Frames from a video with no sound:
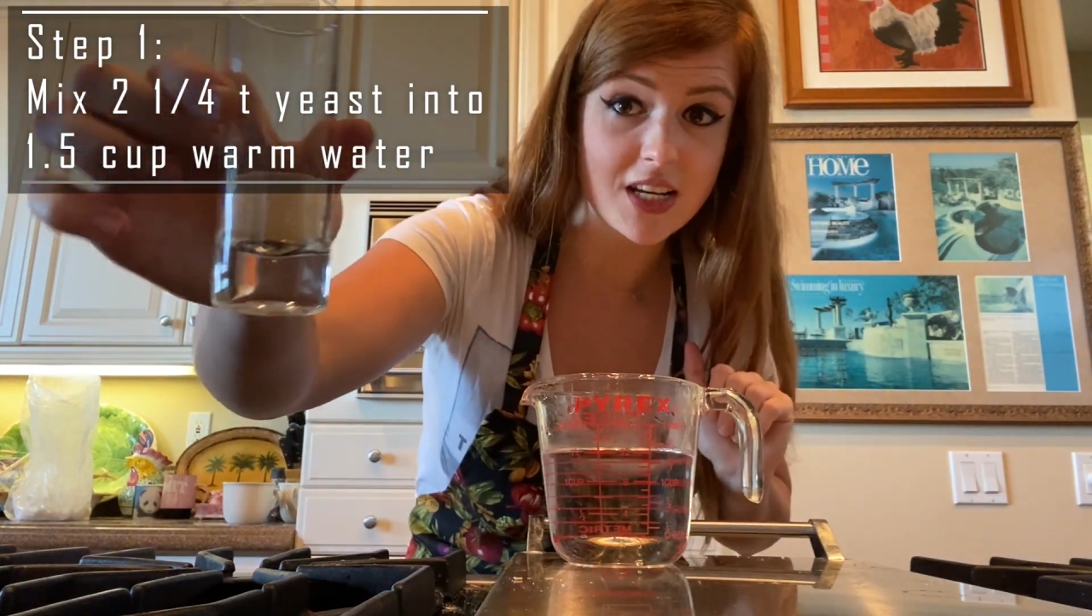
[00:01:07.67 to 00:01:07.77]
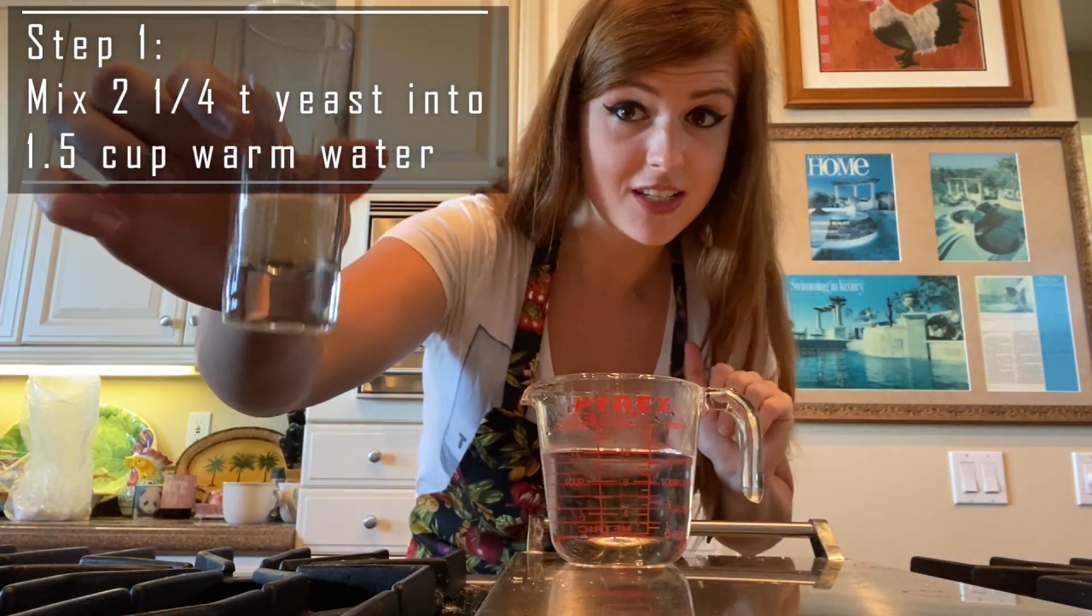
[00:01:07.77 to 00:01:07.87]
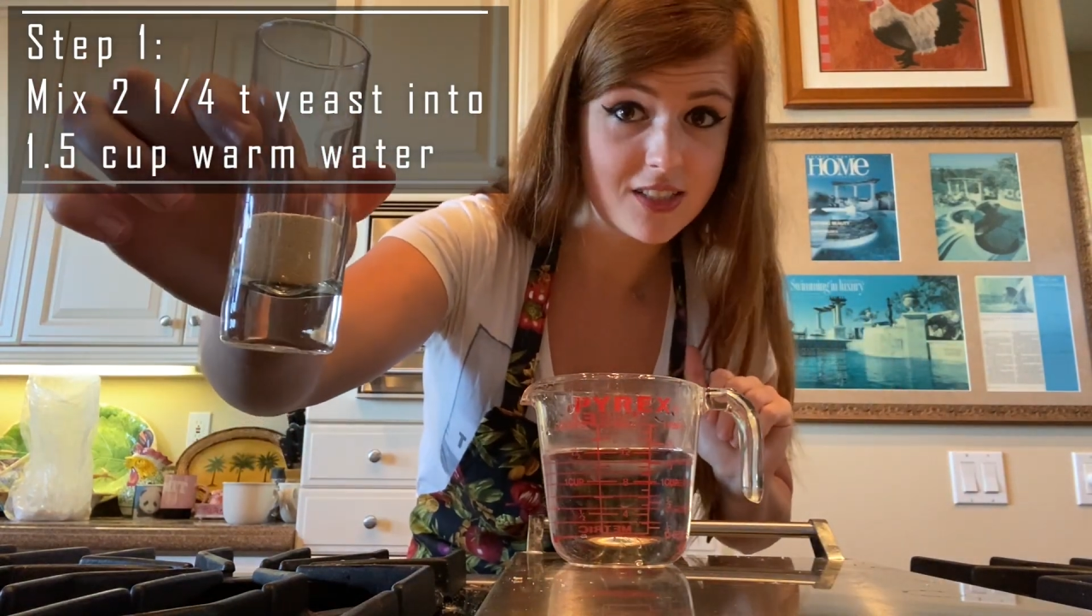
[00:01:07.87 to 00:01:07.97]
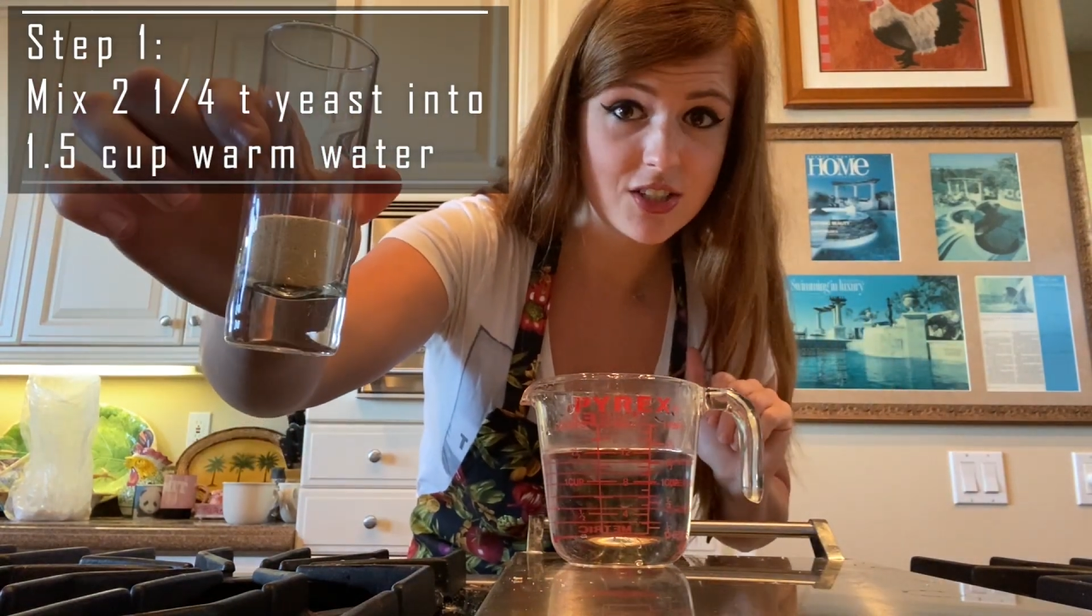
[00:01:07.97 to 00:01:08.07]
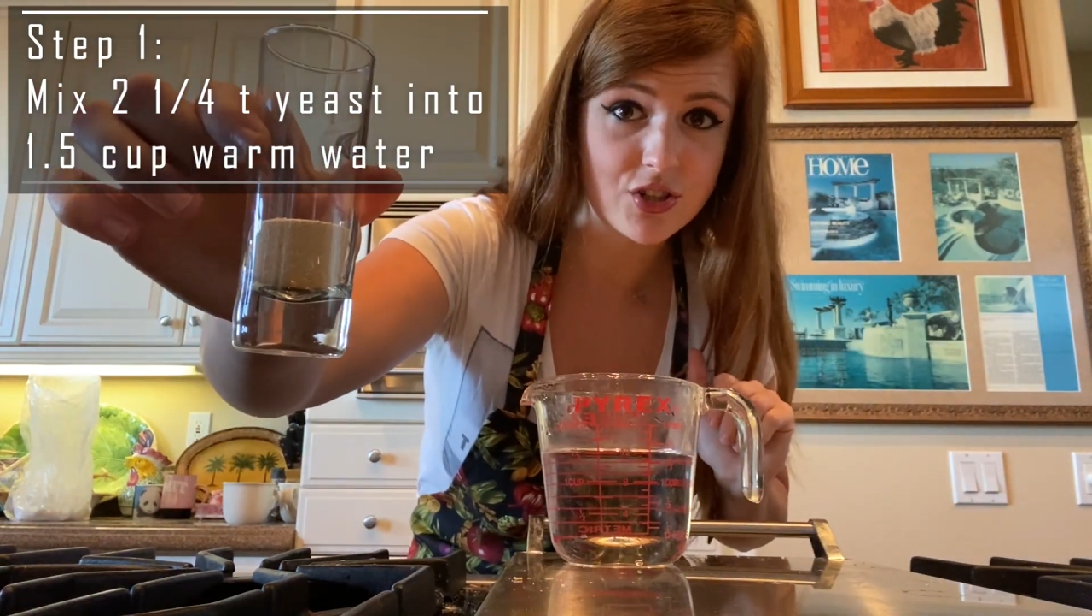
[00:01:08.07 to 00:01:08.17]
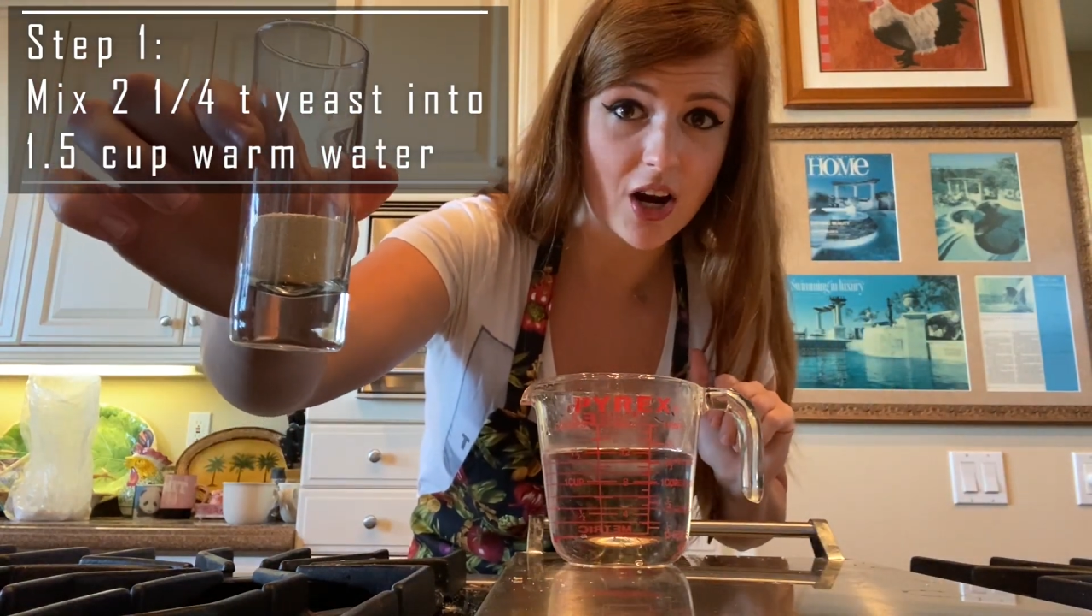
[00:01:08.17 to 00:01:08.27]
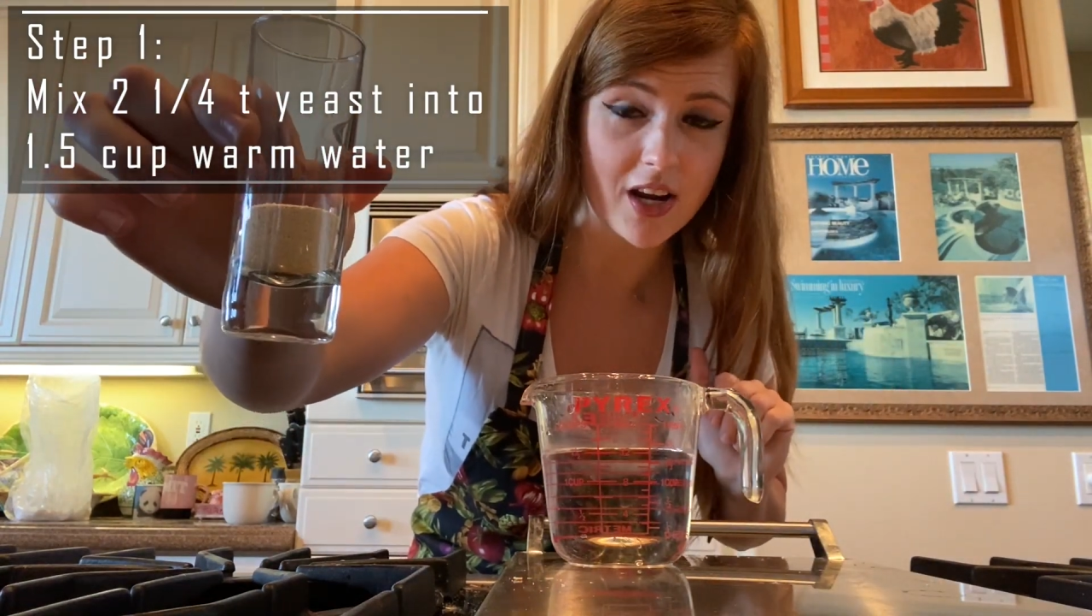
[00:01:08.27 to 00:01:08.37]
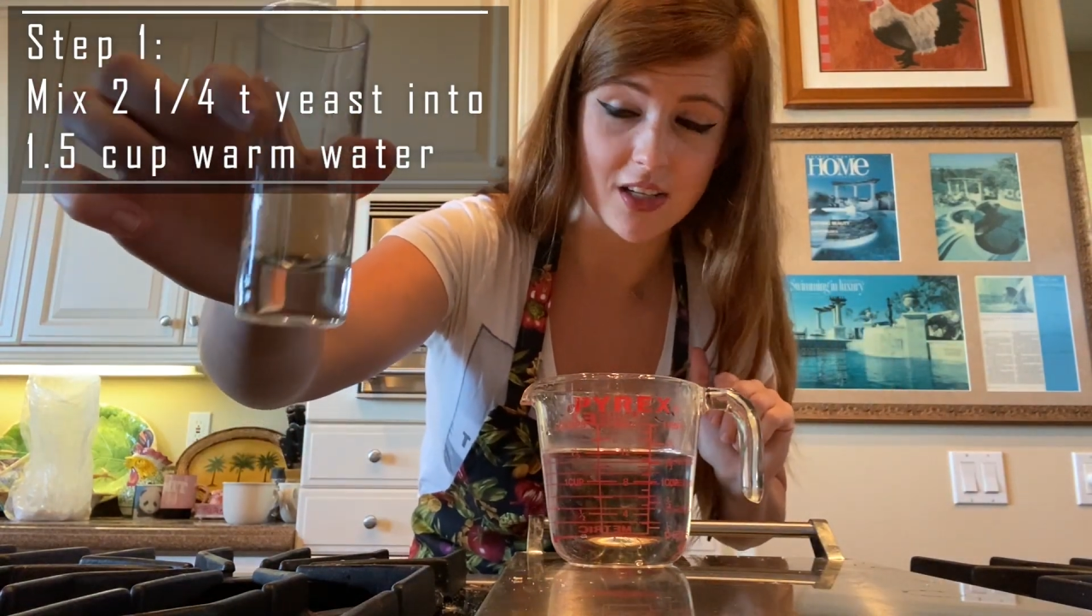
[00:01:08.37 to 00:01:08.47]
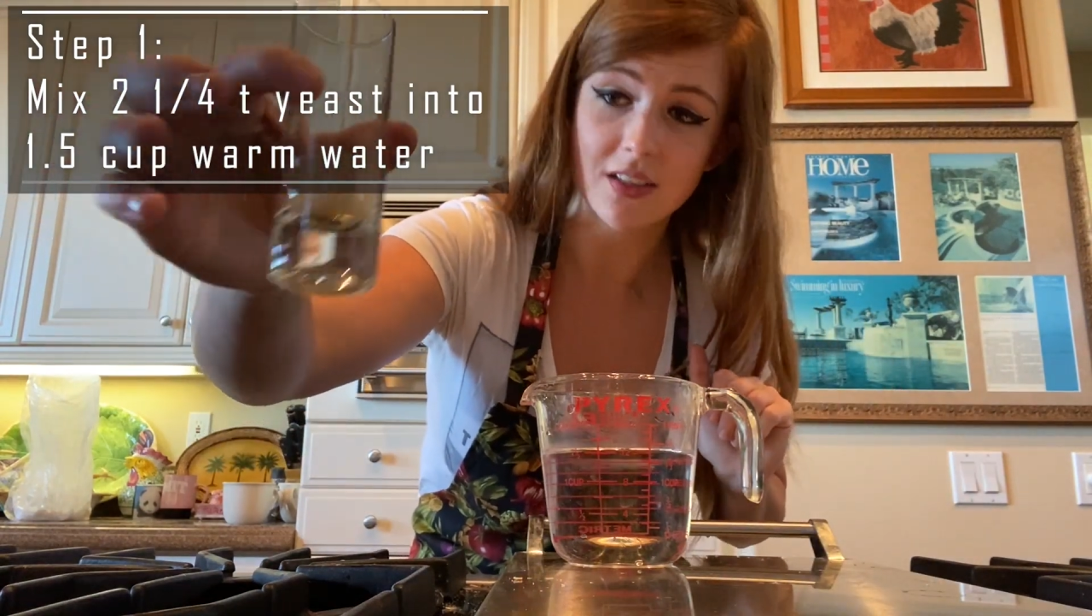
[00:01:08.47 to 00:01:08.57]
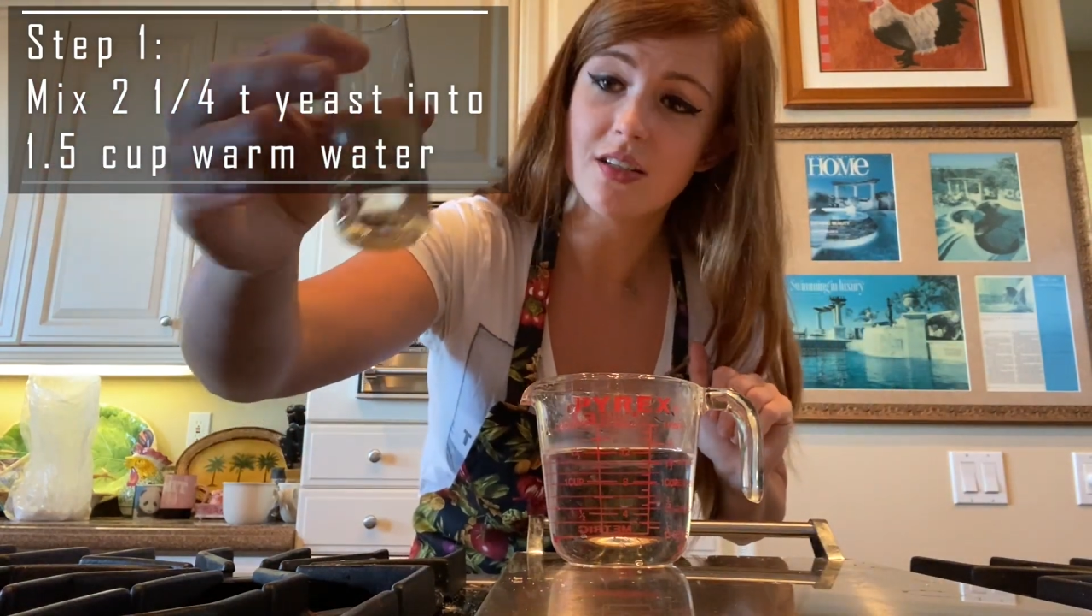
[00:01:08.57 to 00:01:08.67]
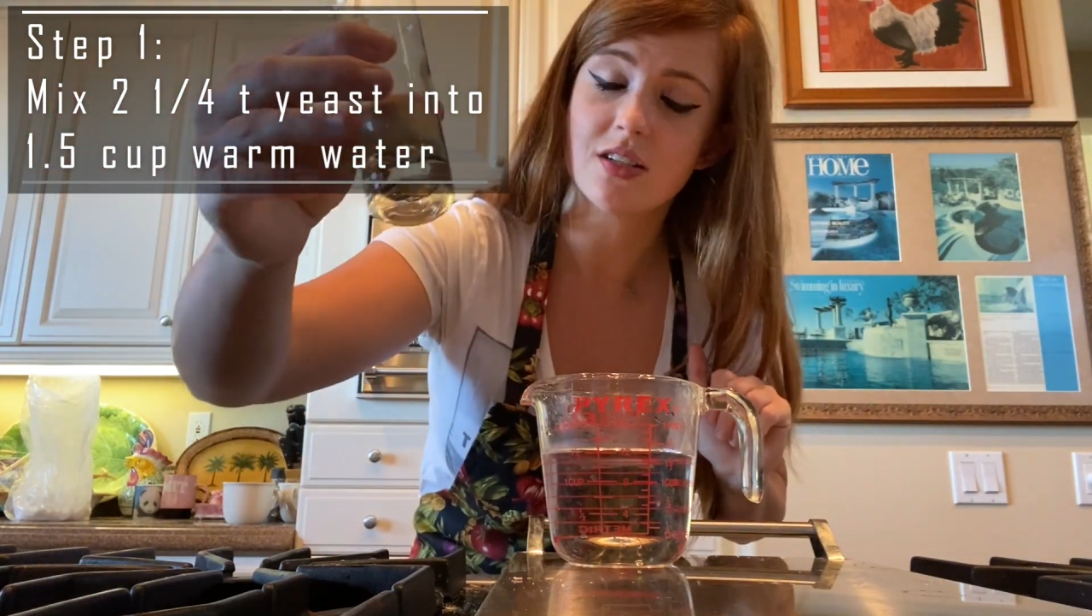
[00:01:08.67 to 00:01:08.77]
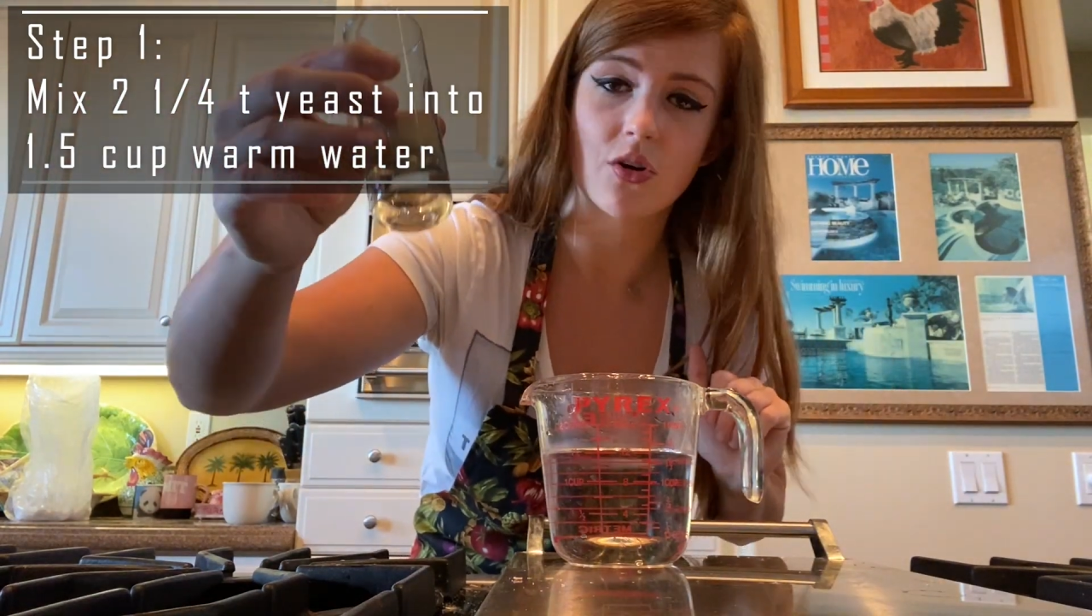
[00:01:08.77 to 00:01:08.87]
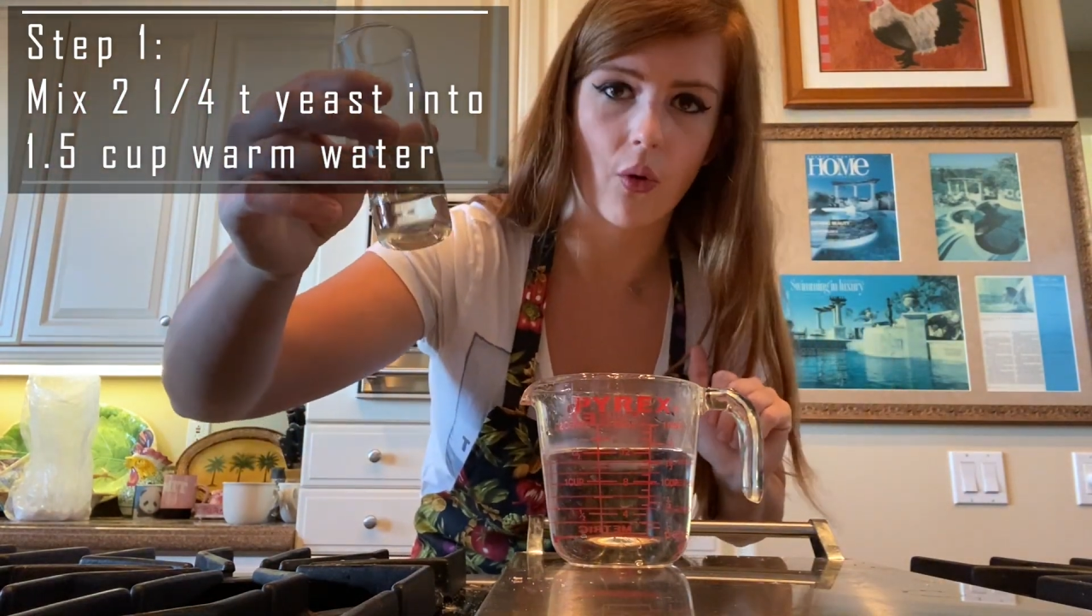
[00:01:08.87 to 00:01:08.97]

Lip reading: instant dry yeast,